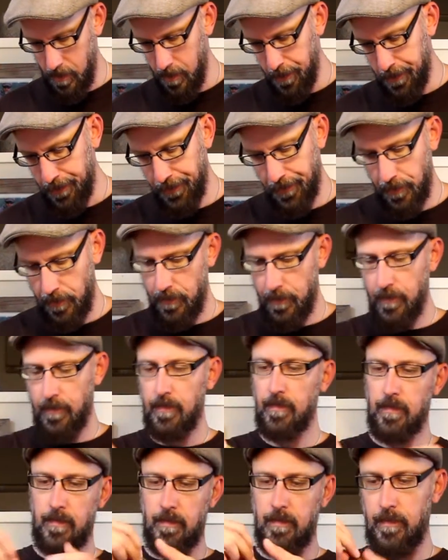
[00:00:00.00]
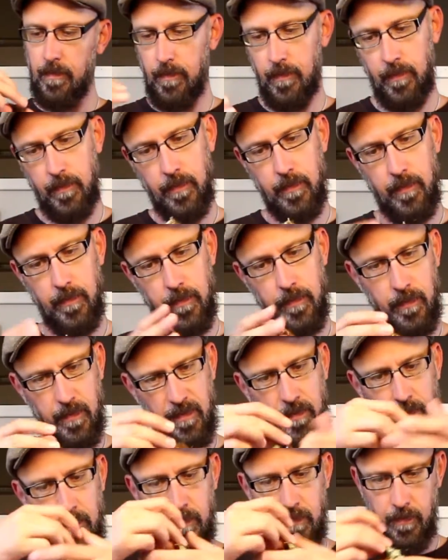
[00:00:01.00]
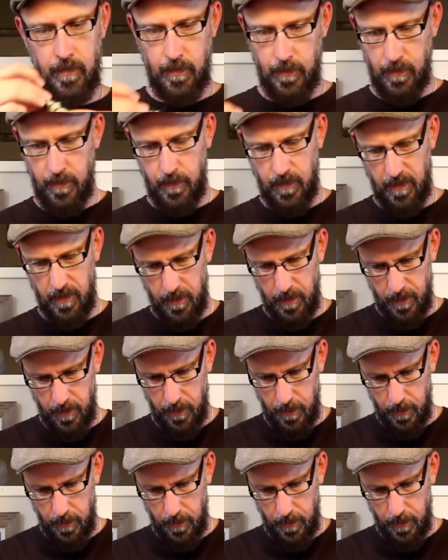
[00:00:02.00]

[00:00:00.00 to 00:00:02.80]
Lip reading: There you have it. Work well done.